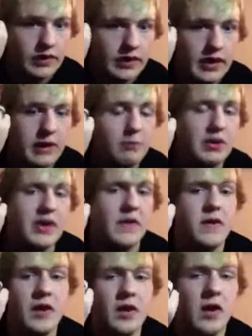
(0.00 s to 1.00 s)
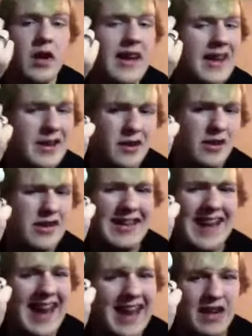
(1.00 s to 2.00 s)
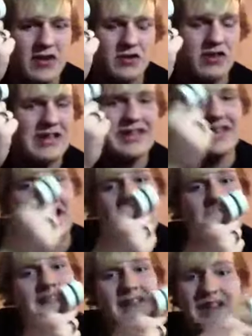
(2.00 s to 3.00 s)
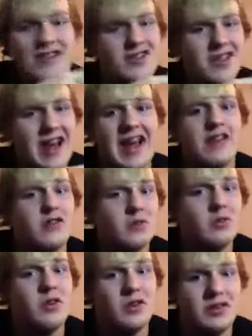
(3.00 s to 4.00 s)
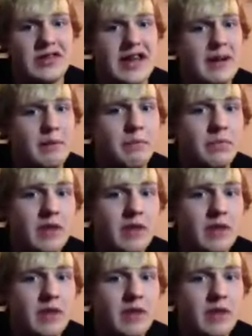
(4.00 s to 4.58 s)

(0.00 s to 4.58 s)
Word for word: Uh, but if you know you're just occasionally sliding, they should last you a long time.